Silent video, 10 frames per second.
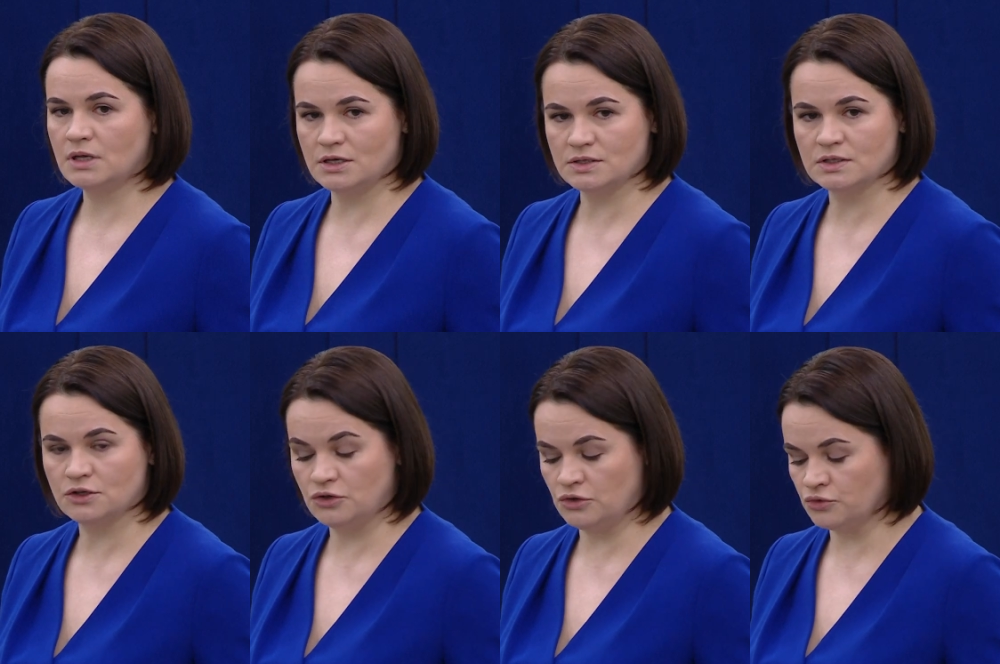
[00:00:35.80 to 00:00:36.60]
is
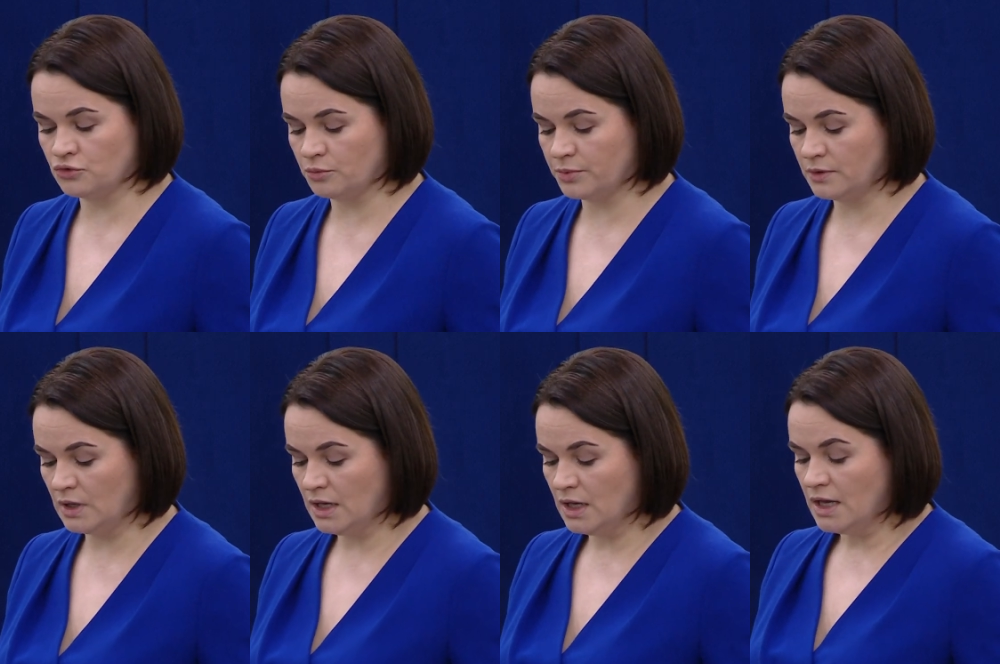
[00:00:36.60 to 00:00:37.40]
Europe.
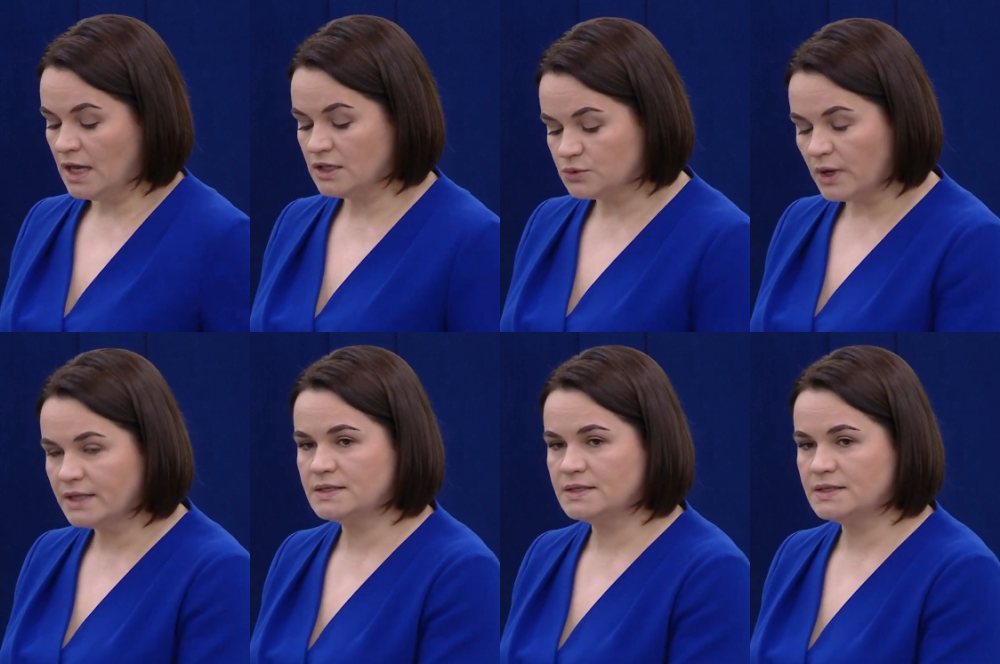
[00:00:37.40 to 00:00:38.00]
And one